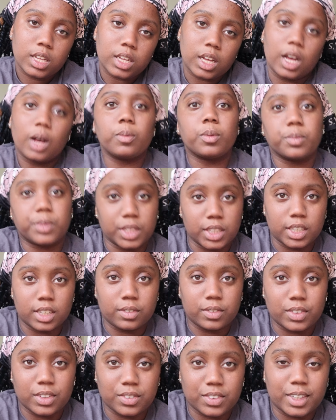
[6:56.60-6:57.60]
I hope I'm saying
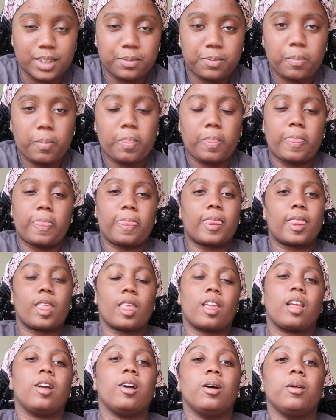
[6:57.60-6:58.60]
everything right.
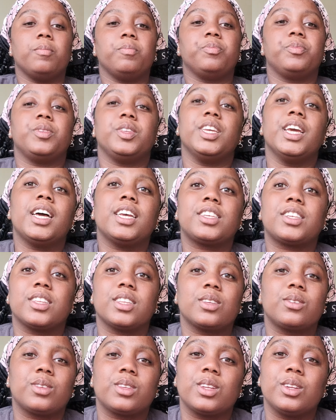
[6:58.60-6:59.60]
So
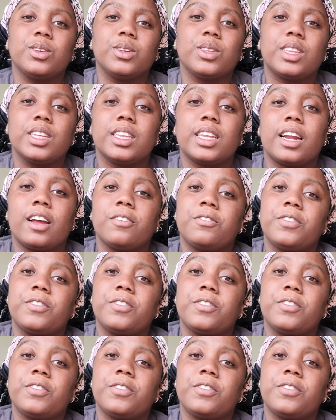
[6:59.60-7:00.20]
this is a new thing that I